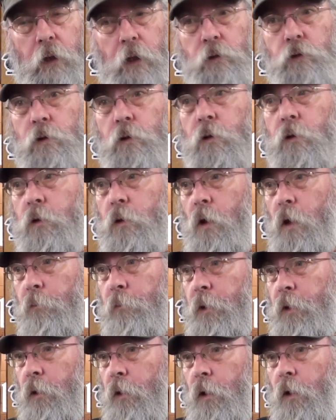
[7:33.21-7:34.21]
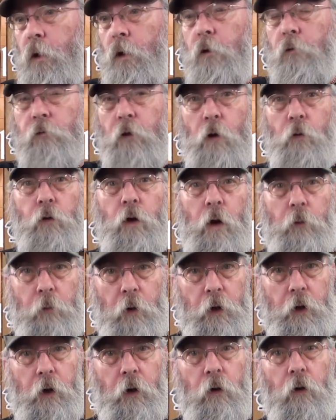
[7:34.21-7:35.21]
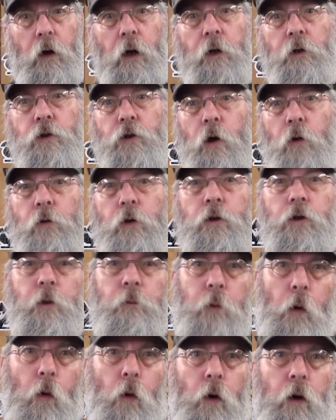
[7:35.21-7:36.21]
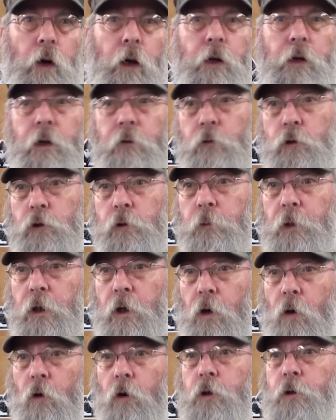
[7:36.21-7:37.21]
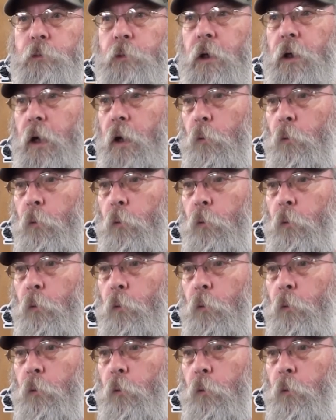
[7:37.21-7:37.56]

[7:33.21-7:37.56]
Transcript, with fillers: That's the company phone number here and show your support and give us some encouragement.